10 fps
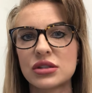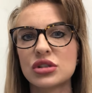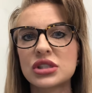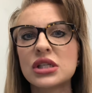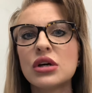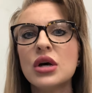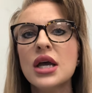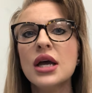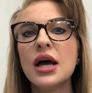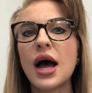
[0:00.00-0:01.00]
They're still
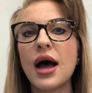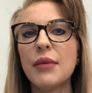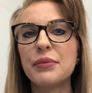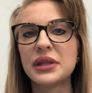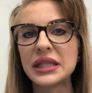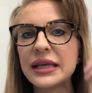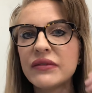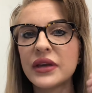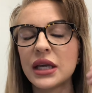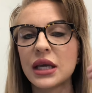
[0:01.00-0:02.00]

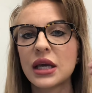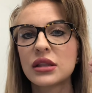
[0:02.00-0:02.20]
believing